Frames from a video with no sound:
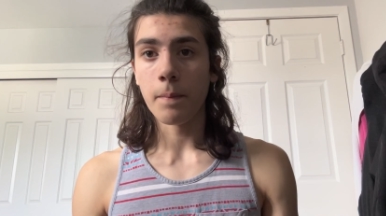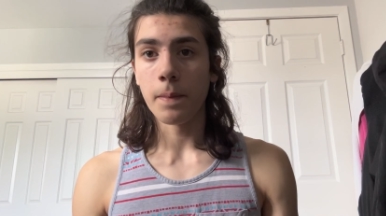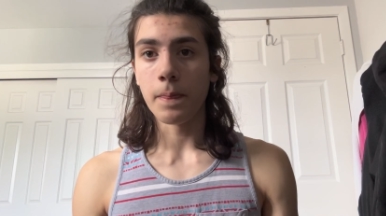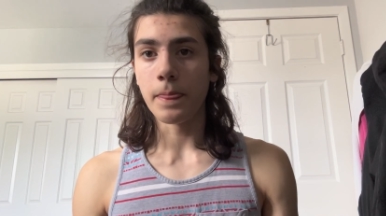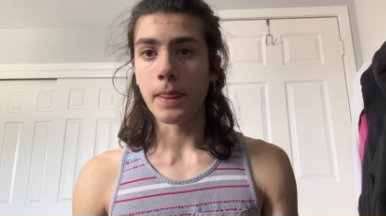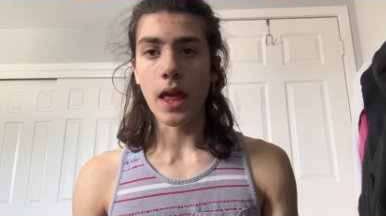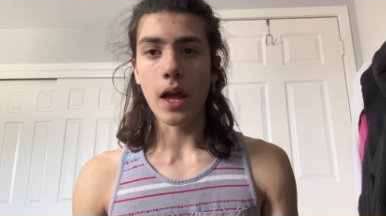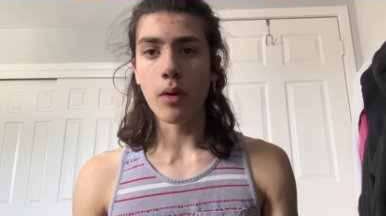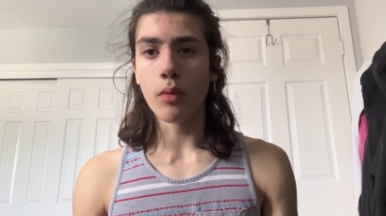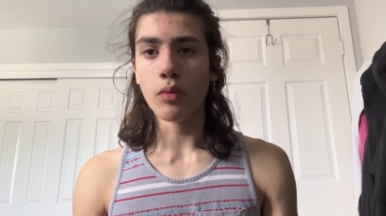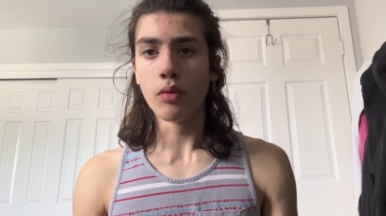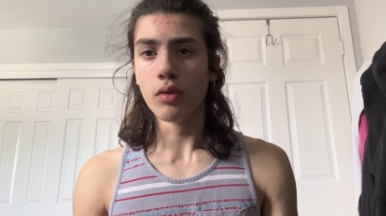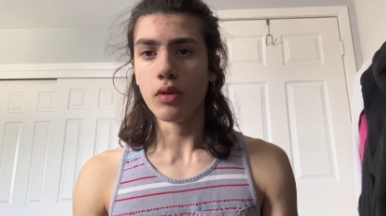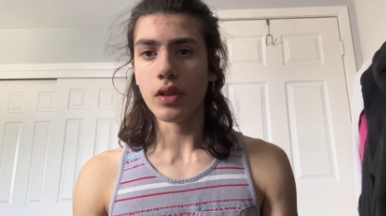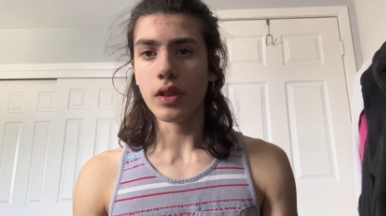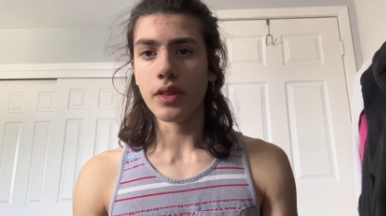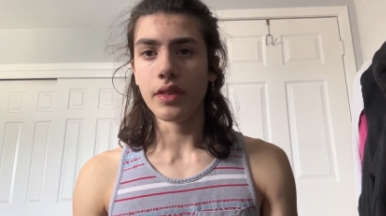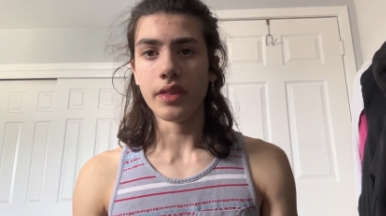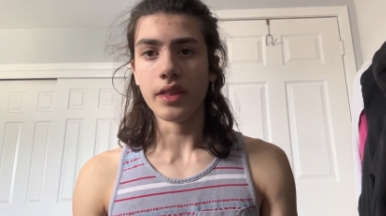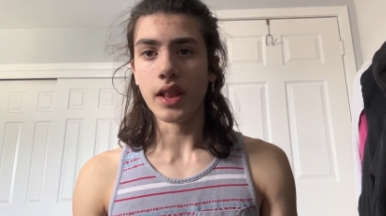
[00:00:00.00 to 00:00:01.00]
they
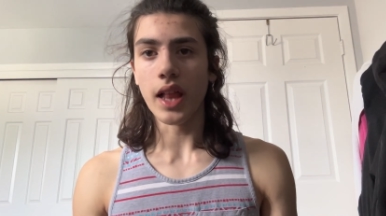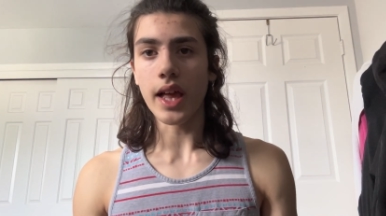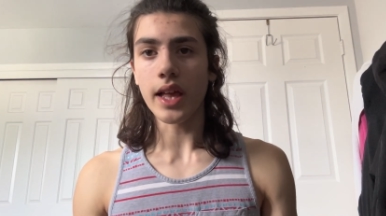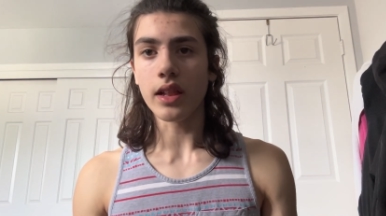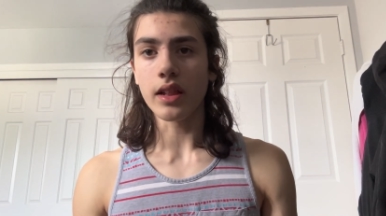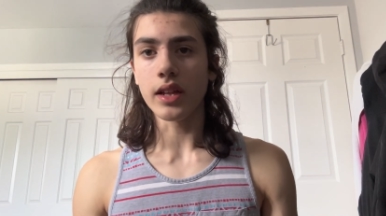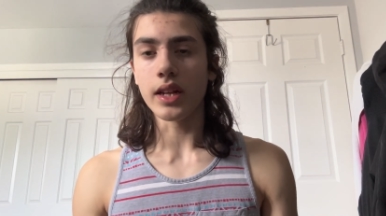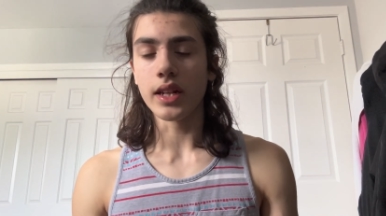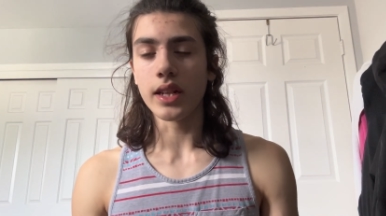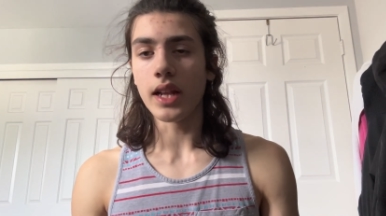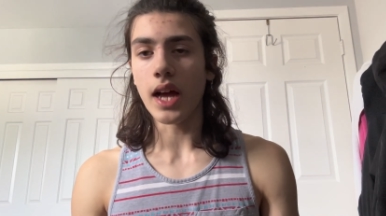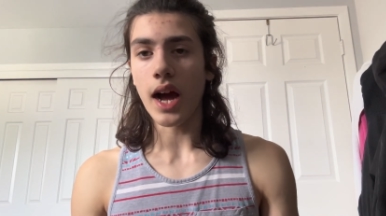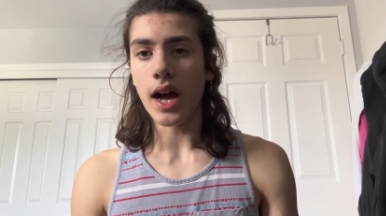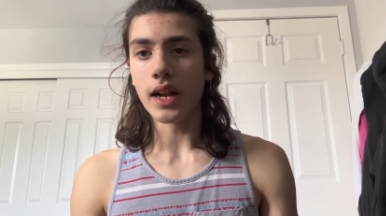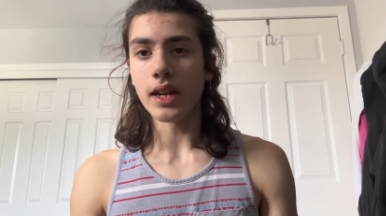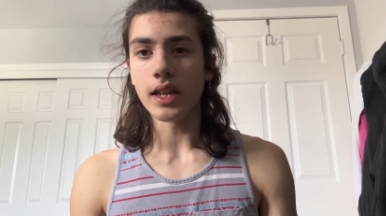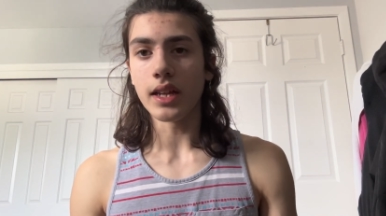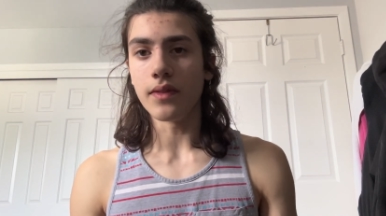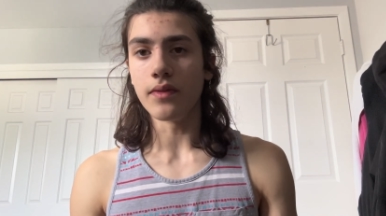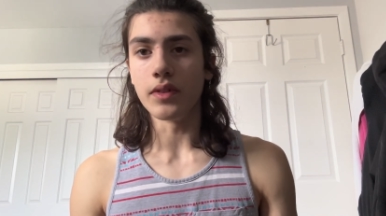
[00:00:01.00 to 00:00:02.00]
will likely
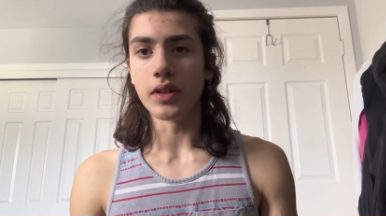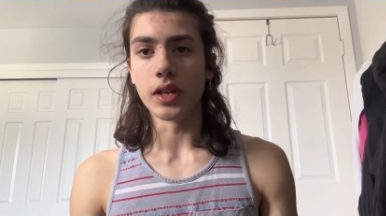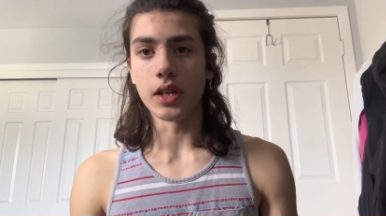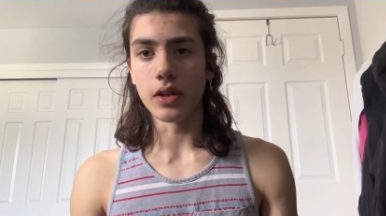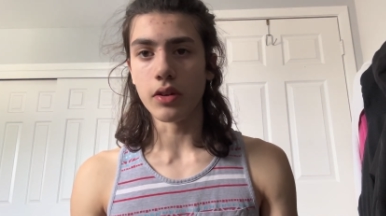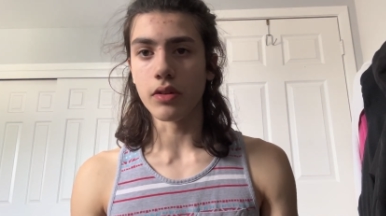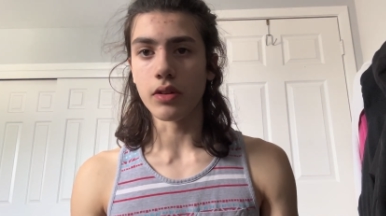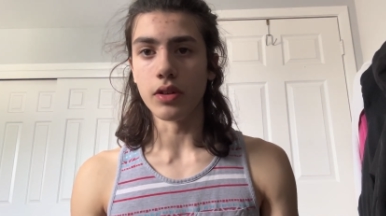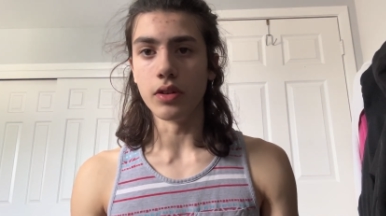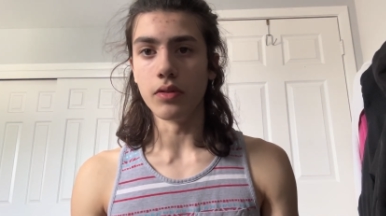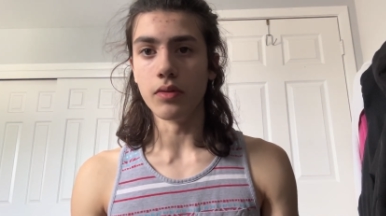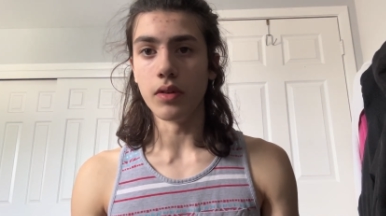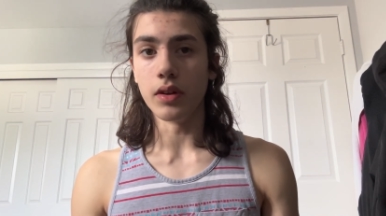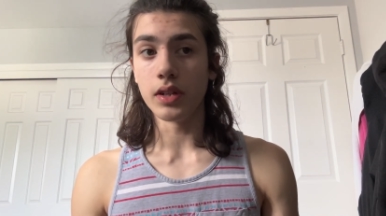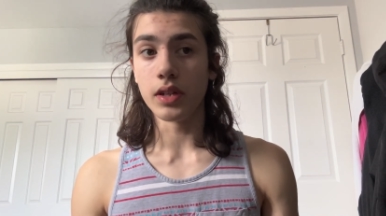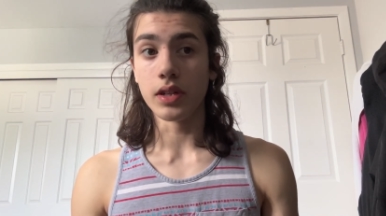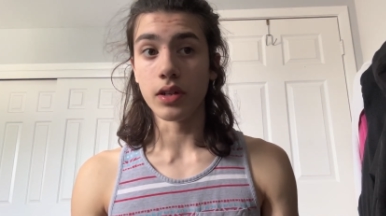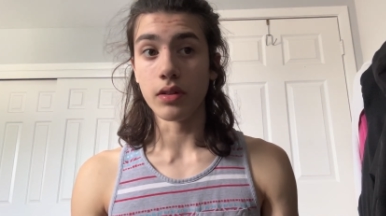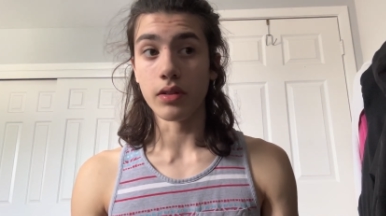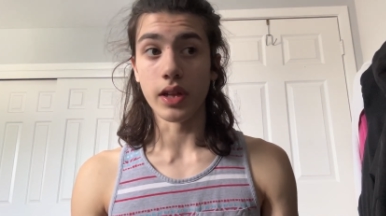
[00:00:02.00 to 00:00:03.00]
not even hear you
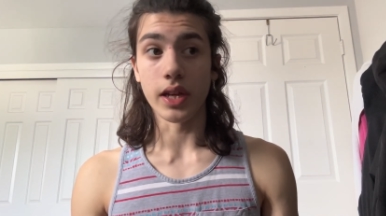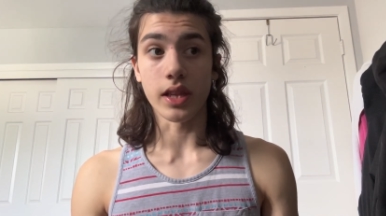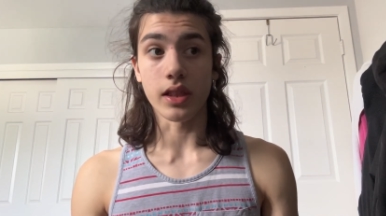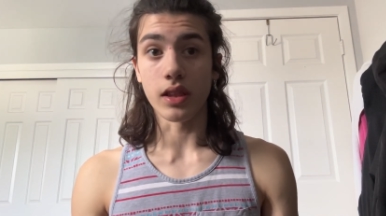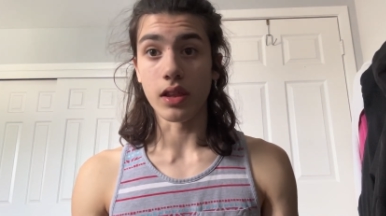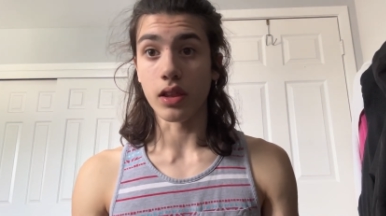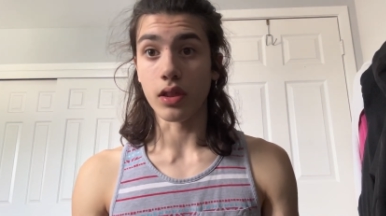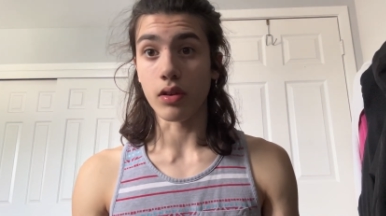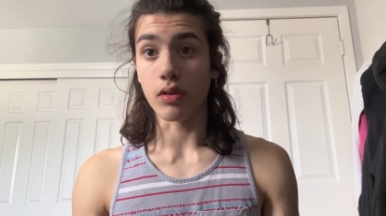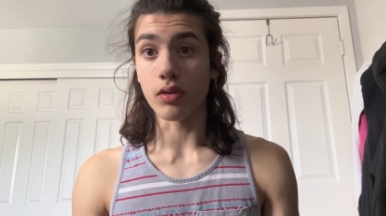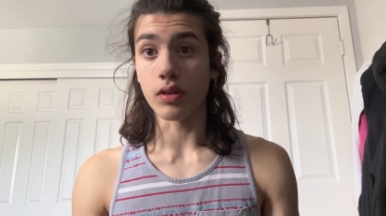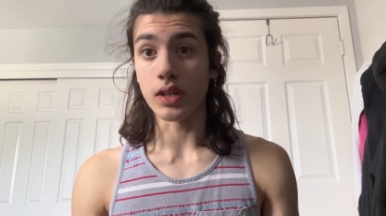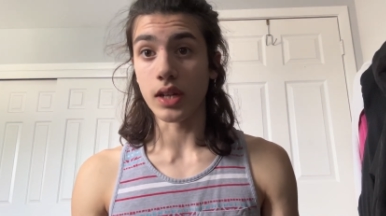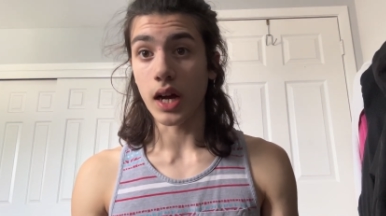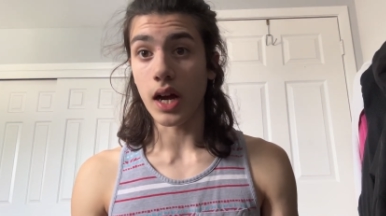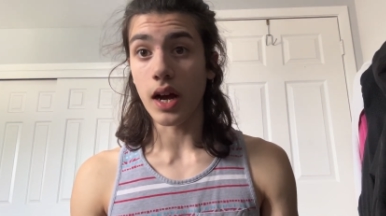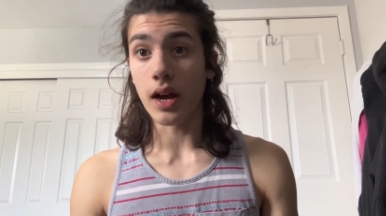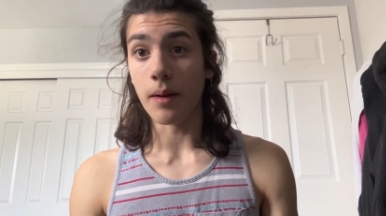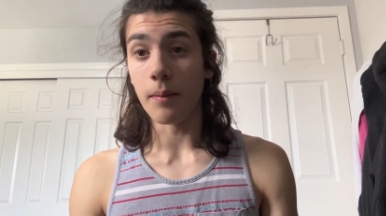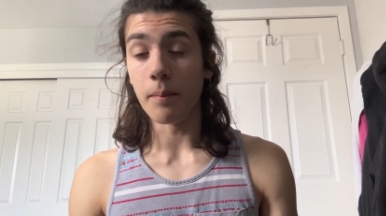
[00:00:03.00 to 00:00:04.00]
until like the third
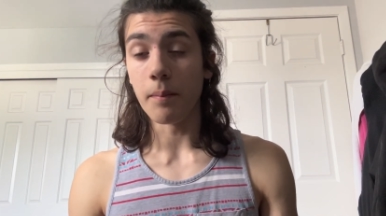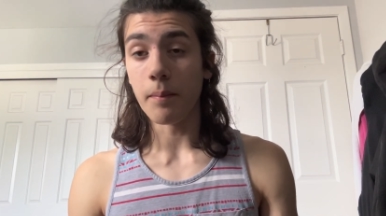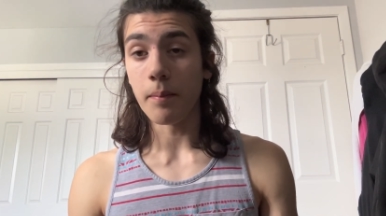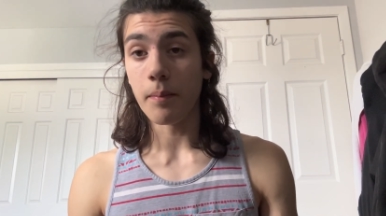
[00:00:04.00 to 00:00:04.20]
time.